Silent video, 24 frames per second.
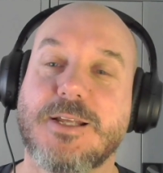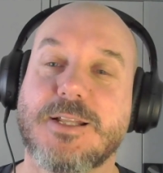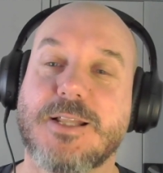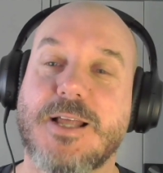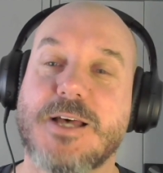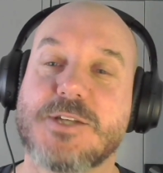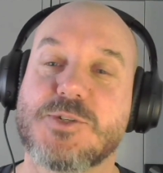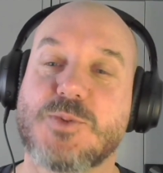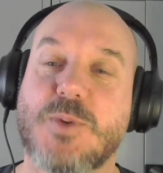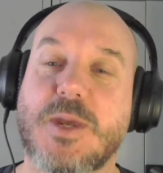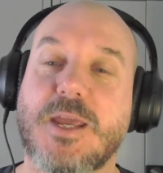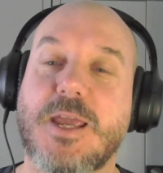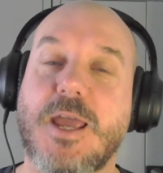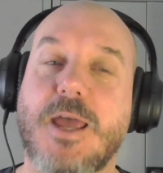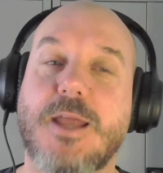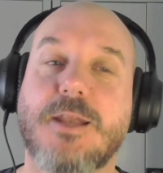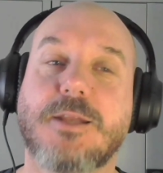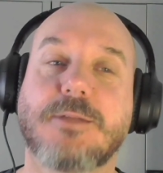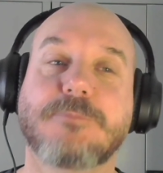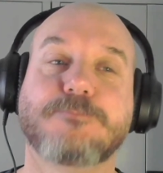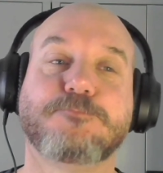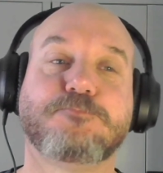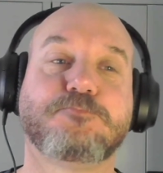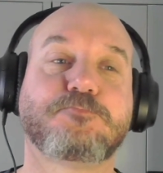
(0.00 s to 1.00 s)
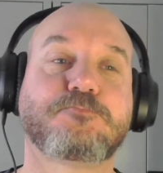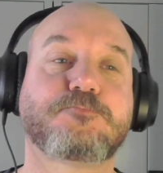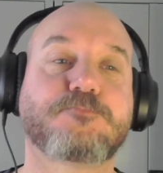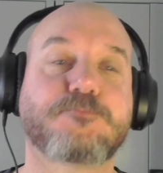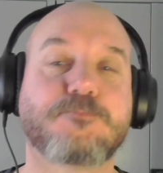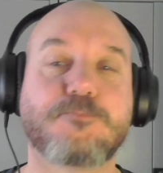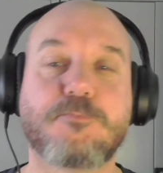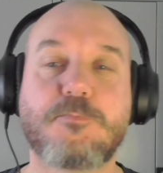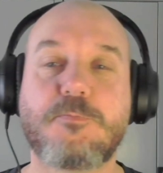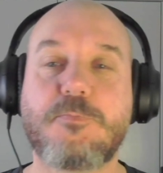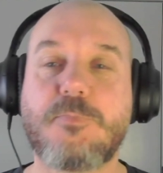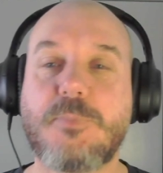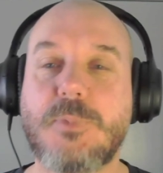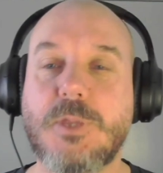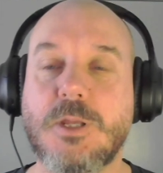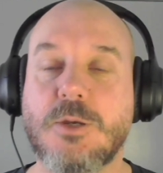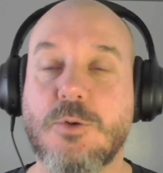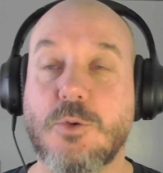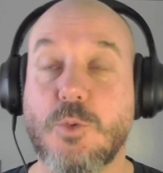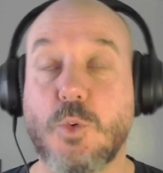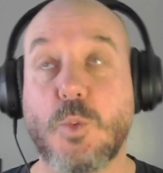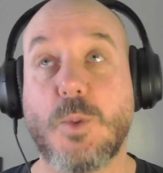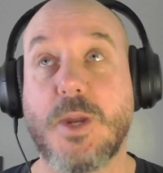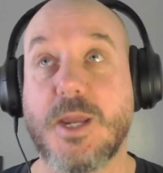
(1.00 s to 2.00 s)
last weekend,
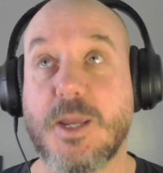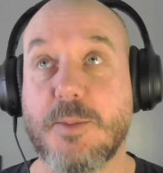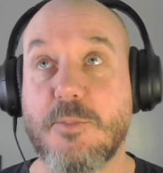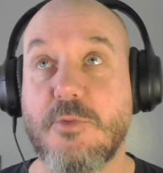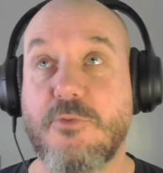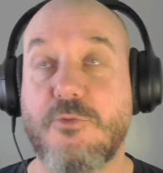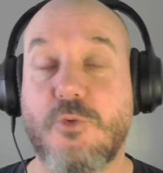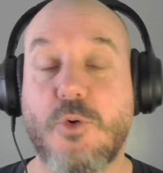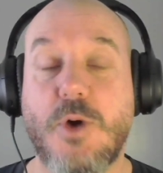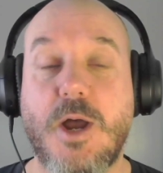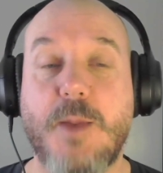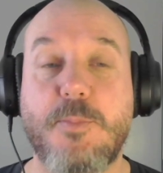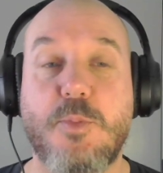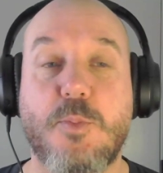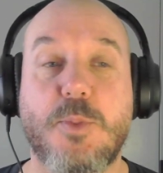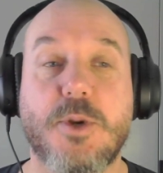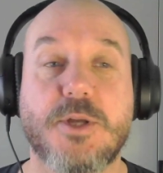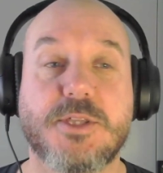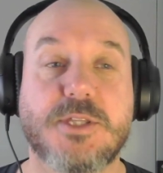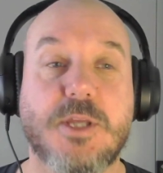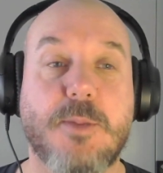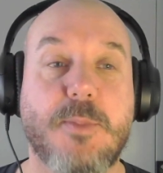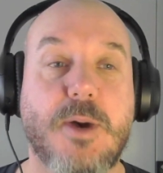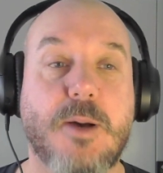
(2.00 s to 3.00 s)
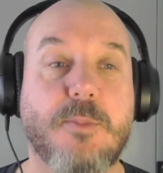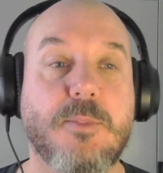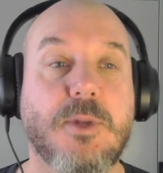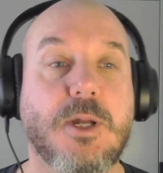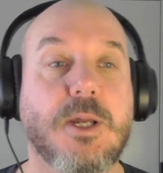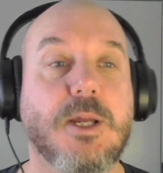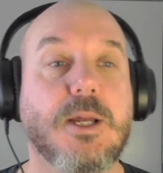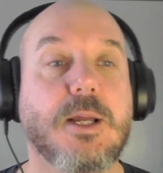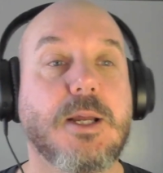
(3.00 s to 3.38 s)
or the weekend before. Happy birthday, mum.